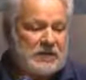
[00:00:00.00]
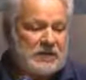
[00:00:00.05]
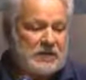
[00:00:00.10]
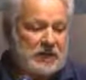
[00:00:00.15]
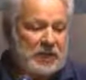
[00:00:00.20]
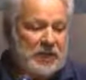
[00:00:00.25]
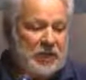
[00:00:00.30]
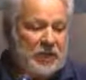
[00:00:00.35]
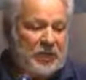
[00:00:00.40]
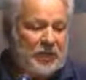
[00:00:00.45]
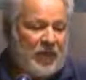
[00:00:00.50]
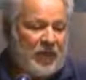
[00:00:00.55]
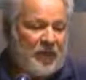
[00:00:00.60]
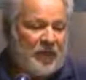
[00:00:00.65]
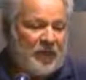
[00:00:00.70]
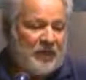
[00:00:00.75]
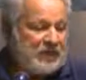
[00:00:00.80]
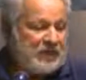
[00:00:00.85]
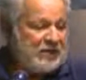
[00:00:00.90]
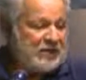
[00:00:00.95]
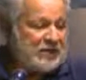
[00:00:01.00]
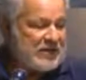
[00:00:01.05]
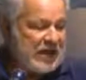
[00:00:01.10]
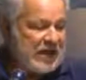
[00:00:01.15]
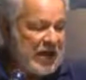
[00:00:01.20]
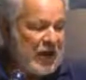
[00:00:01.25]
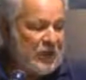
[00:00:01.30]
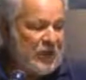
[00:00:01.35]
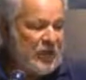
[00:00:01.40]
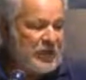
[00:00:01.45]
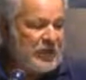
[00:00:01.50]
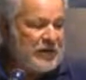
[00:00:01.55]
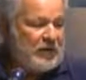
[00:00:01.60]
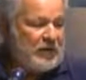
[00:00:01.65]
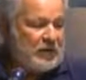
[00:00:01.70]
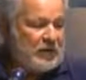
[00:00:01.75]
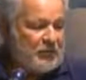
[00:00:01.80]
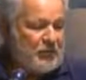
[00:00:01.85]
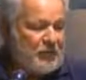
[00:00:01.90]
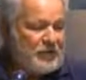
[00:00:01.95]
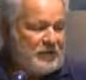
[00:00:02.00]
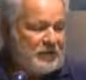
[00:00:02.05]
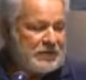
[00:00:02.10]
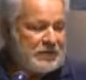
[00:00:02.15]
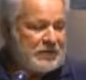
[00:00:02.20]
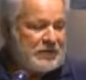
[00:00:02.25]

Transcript: that the sectarian differences